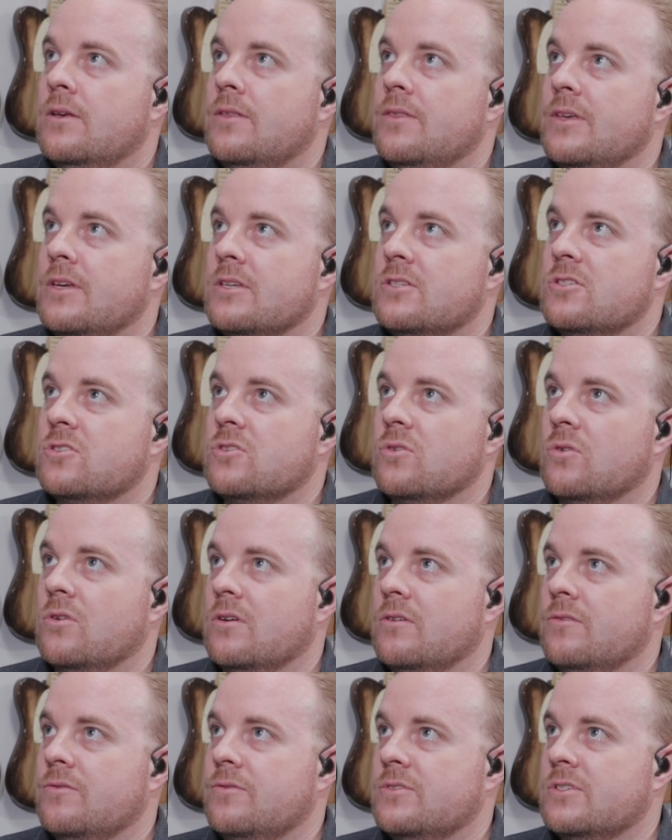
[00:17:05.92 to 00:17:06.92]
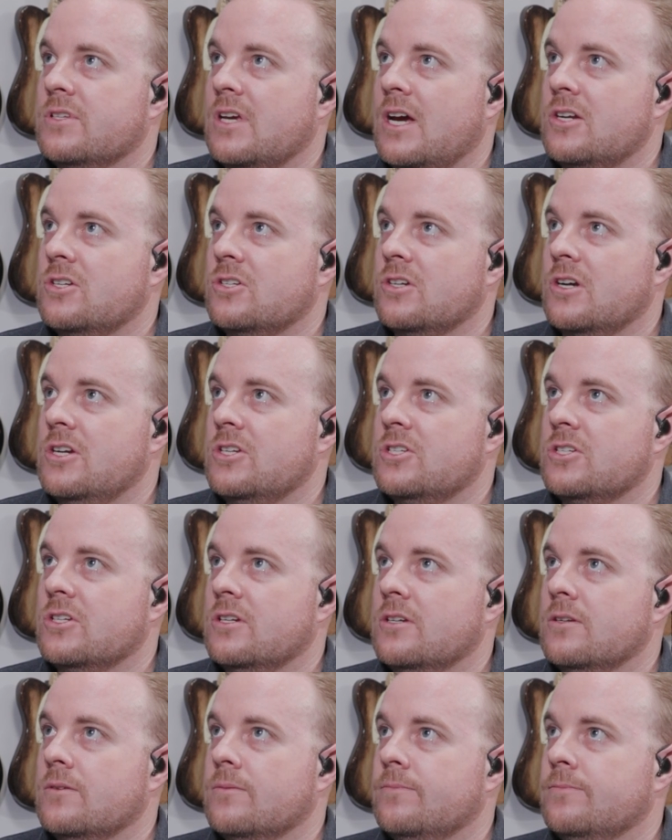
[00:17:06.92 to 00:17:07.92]
this sort of
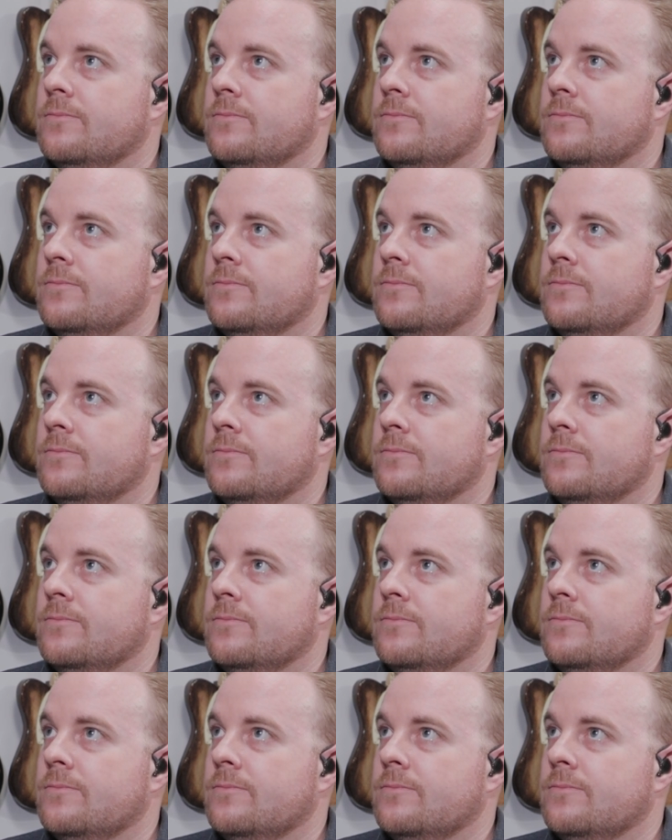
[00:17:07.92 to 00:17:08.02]
saturation.